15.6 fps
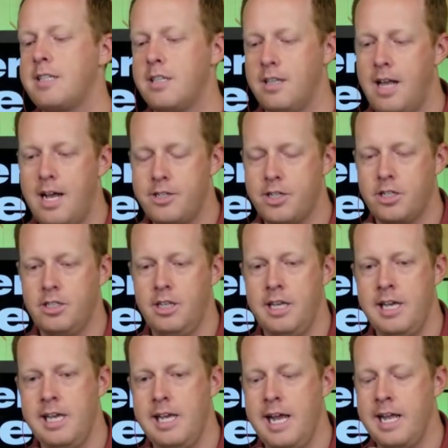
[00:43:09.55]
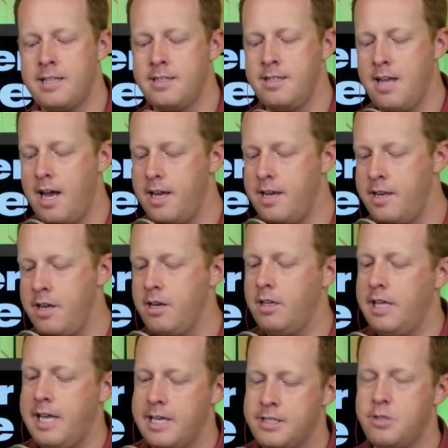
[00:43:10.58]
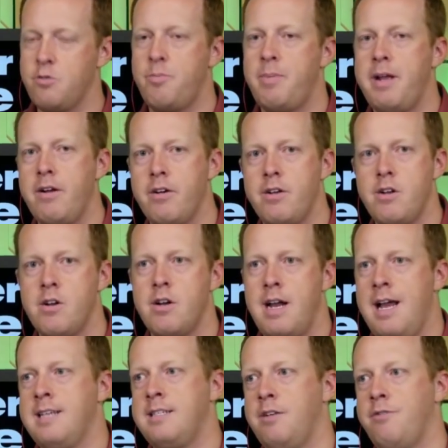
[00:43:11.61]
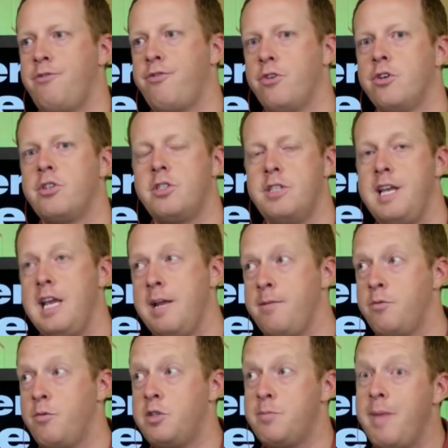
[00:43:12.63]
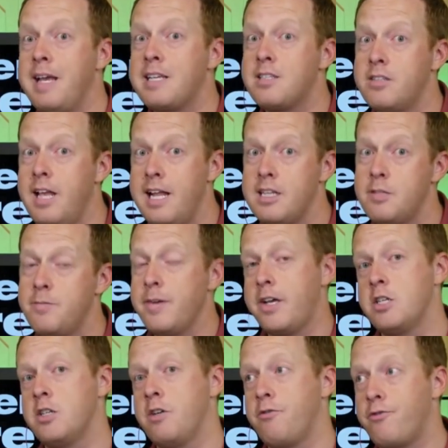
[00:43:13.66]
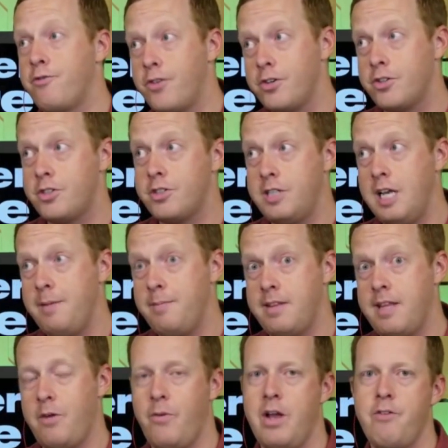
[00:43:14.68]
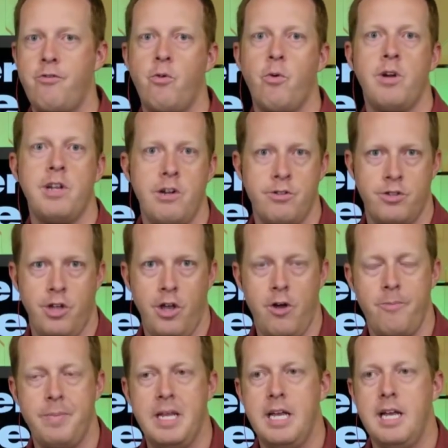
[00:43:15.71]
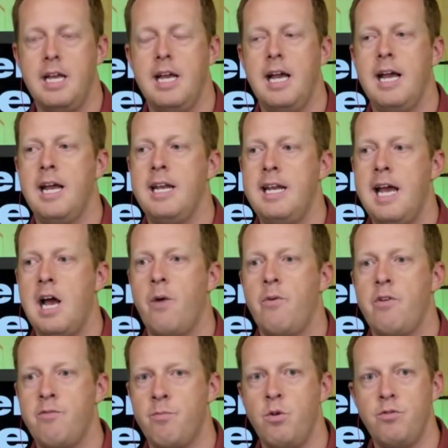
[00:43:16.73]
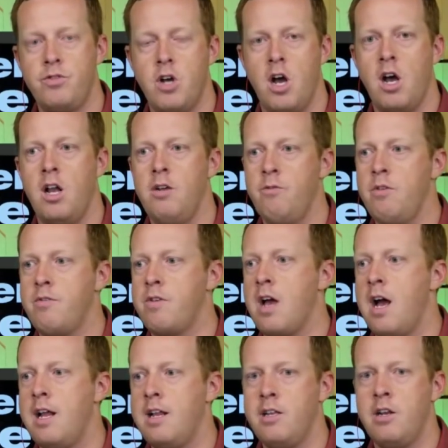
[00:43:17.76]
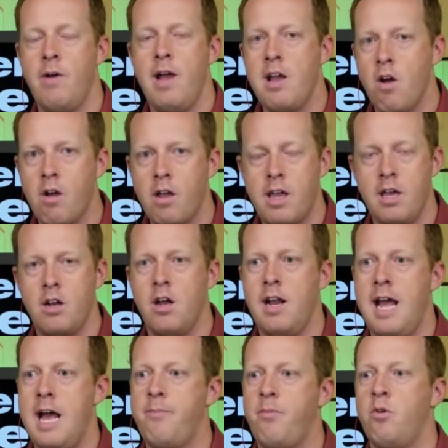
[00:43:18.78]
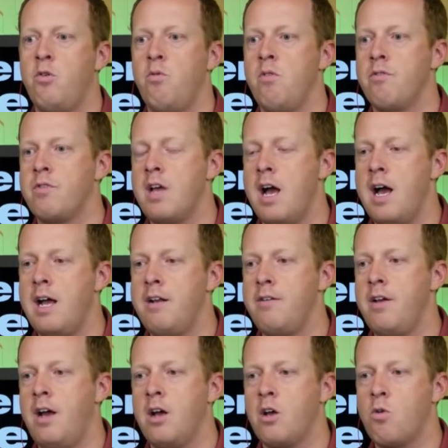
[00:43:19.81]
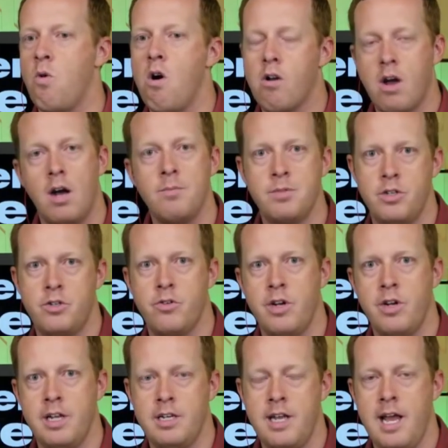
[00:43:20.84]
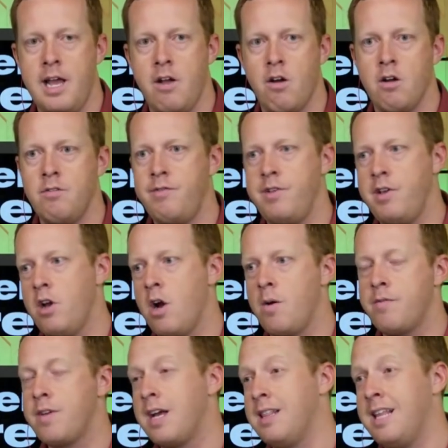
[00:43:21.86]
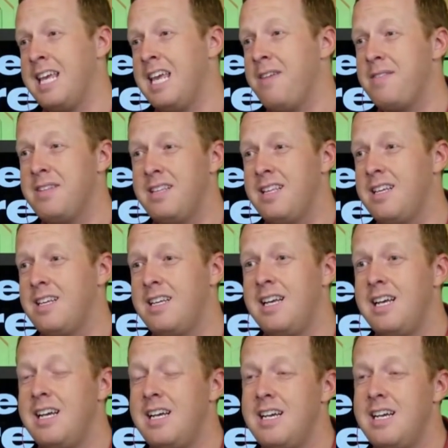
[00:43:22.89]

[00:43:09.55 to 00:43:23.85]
Technologically, it's not nearly as superior as it first seemed, which makes sense because it first seemed that way four years ago and now we've yeah. moved on we've got you know ARKit on apple we've got uh, qualcomm's entry into ar and vr we've got like even the